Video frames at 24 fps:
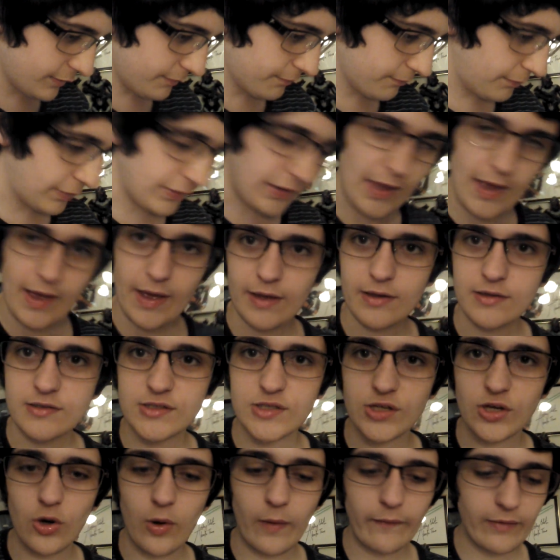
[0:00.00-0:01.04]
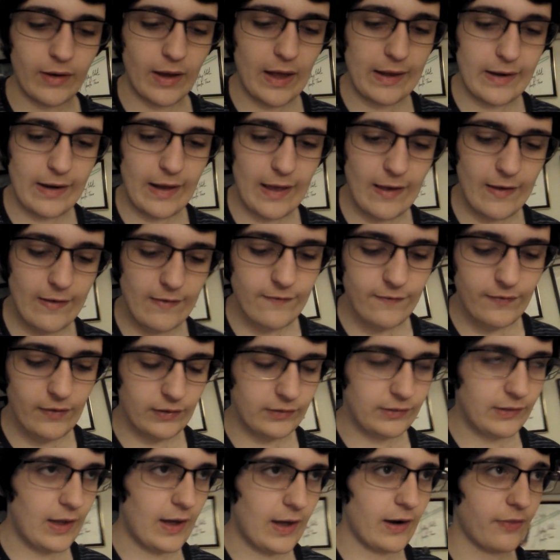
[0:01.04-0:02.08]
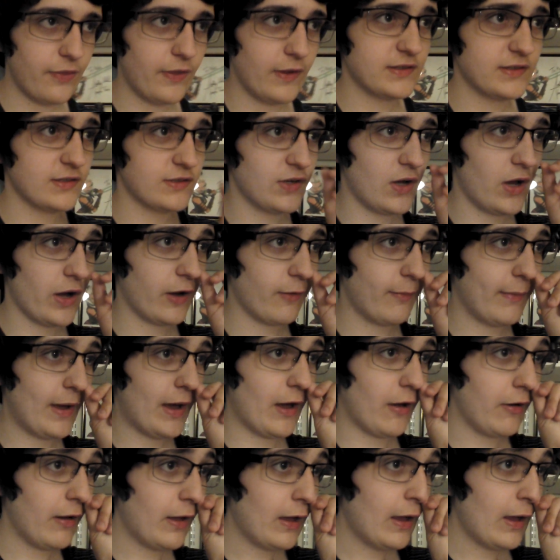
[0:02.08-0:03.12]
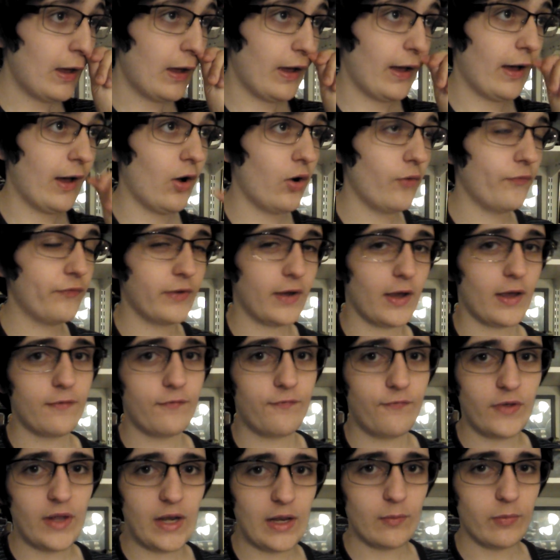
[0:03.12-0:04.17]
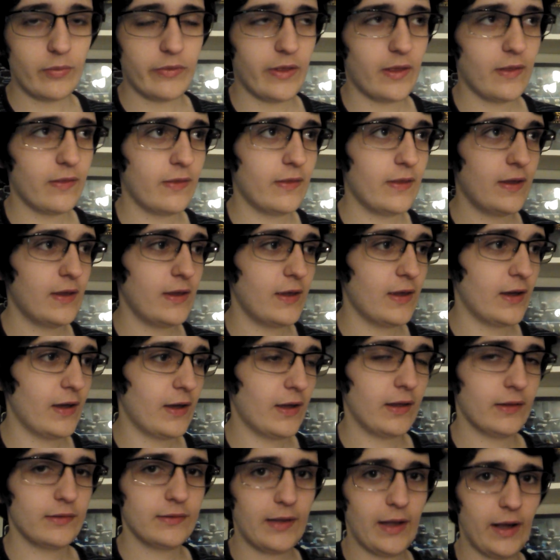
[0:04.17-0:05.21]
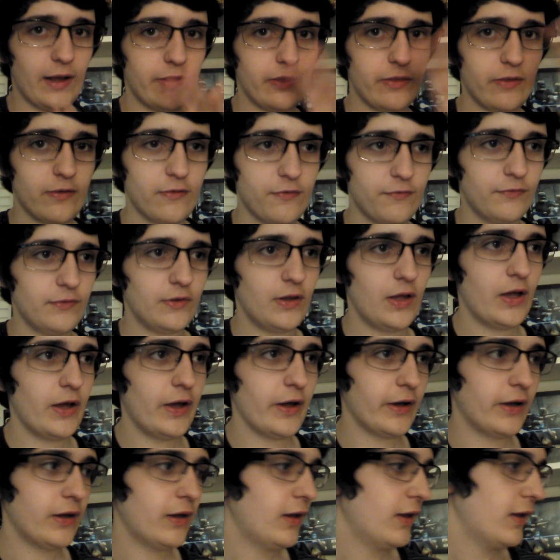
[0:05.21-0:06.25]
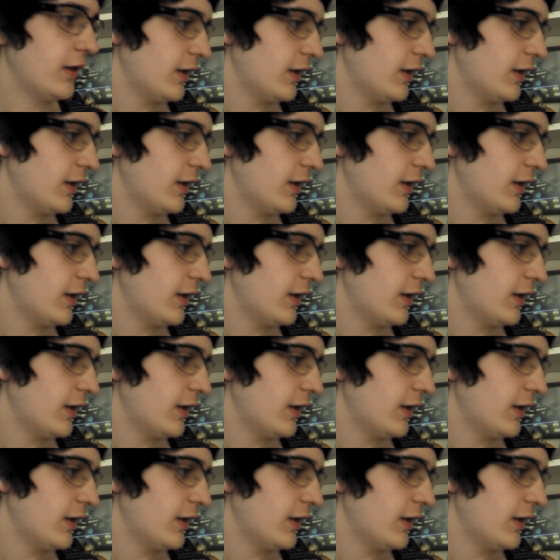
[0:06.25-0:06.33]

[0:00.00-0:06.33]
But yeah, so I got a lot of things to talk about. Hopefully I can fit it within the length of this vlog.